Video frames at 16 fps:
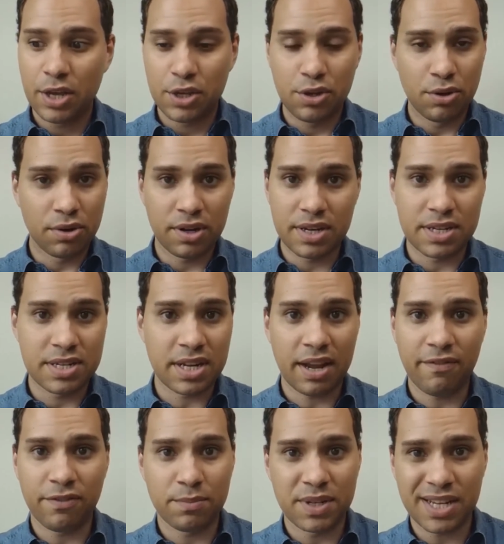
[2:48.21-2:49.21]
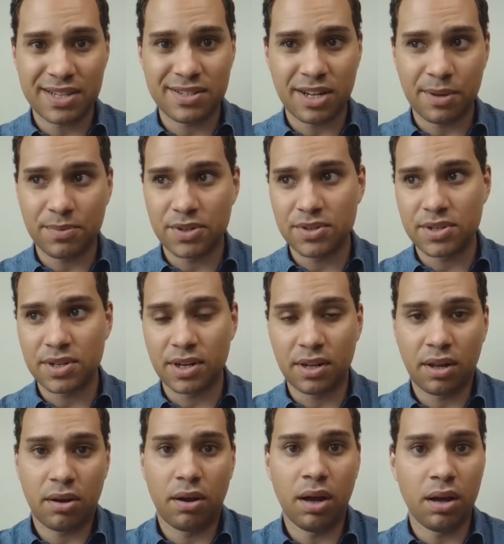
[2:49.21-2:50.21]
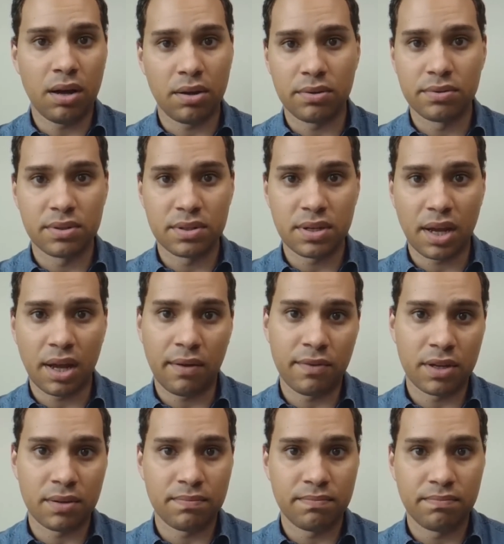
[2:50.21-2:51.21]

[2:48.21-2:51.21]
your site from desktop they're just going to go oh this is kind of